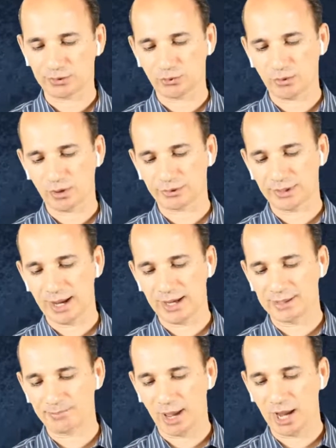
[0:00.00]
It's
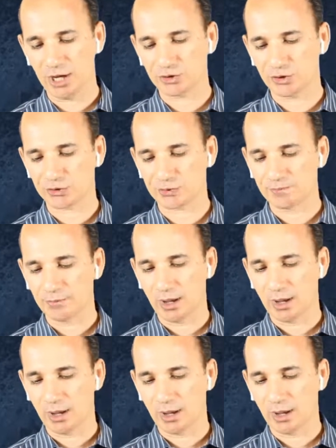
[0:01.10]
280 pages,